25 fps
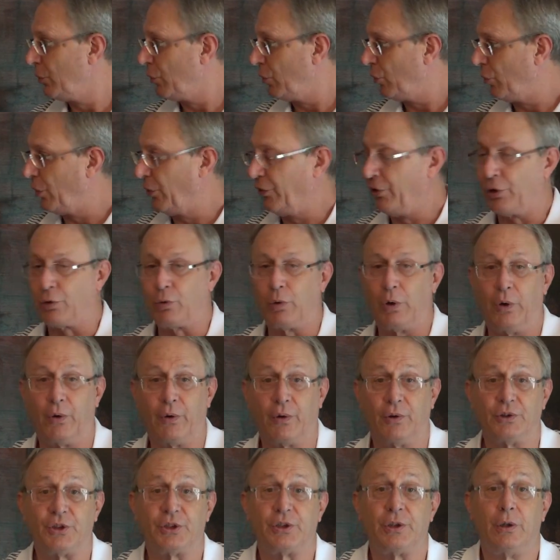on the
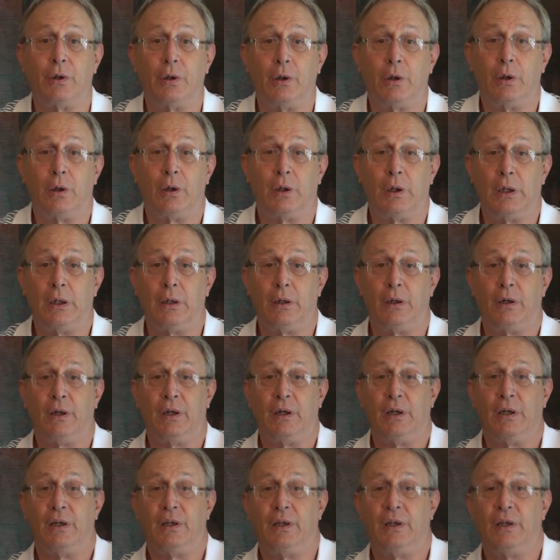Kronos
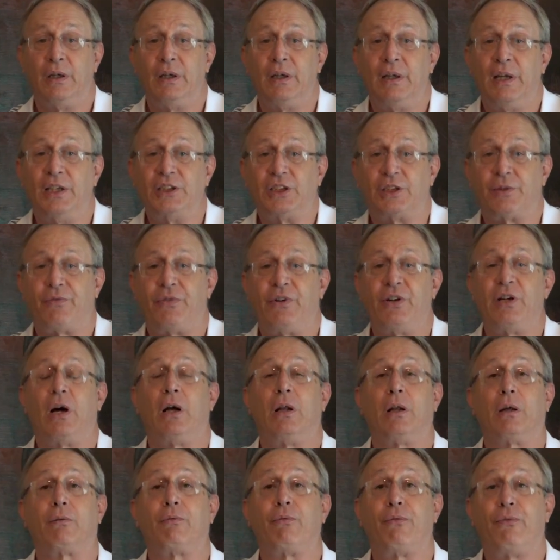is a
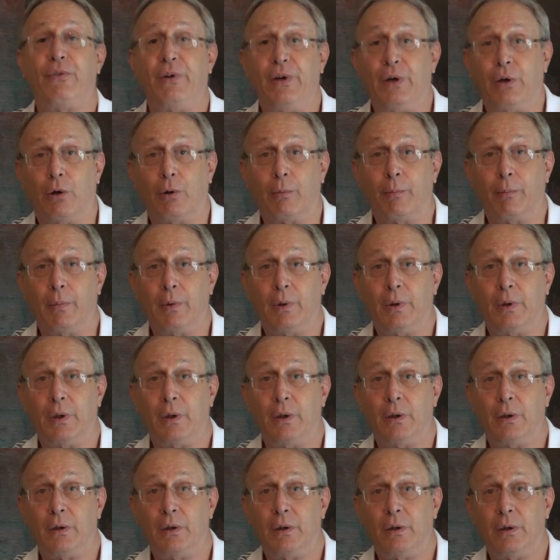phenolic film.
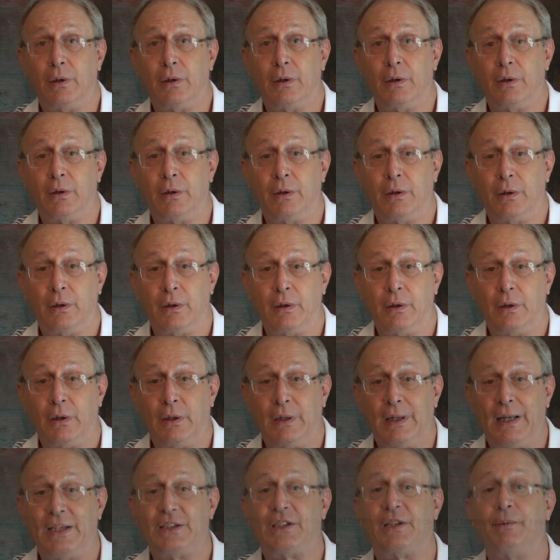
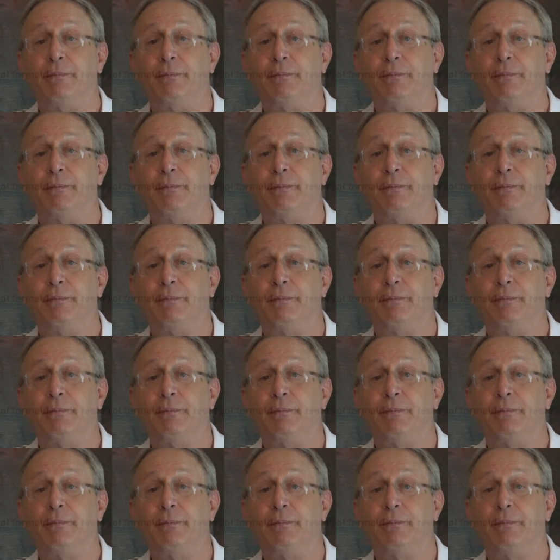It's a